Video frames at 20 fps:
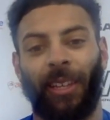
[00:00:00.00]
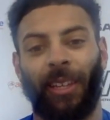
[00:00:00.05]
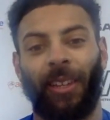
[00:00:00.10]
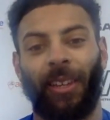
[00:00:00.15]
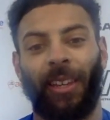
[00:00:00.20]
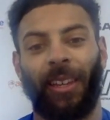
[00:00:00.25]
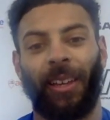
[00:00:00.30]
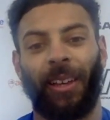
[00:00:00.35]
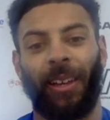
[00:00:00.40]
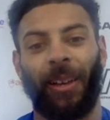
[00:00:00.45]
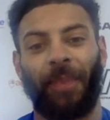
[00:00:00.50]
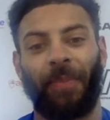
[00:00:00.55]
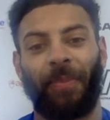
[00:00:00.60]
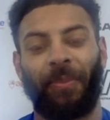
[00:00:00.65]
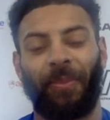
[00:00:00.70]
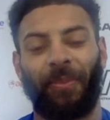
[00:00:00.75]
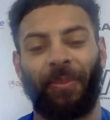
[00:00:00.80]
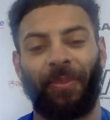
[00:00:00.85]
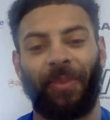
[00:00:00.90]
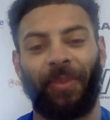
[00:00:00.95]
you
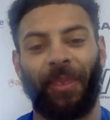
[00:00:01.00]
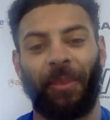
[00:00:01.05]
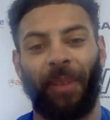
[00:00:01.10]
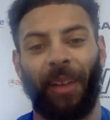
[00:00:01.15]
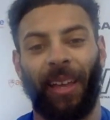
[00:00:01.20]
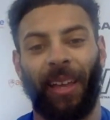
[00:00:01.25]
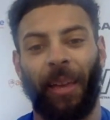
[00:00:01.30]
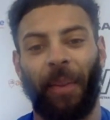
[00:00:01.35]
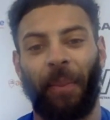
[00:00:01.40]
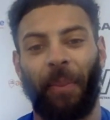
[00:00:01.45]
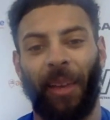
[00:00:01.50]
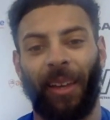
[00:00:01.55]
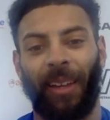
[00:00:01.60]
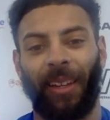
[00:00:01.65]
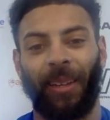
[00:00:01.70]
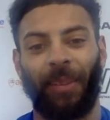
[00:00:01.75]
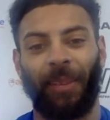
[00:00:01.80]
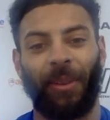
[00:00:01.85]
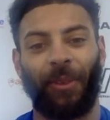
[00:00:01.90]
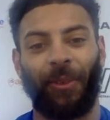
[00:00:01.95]
might get
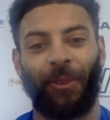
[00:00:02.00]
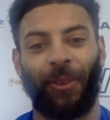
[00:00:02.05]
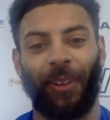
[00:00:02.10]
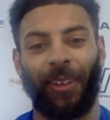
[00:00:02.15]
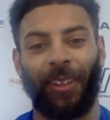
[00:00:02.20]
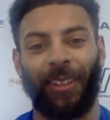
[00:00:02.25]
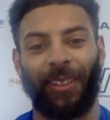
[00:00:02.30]
abandoned a bit for it.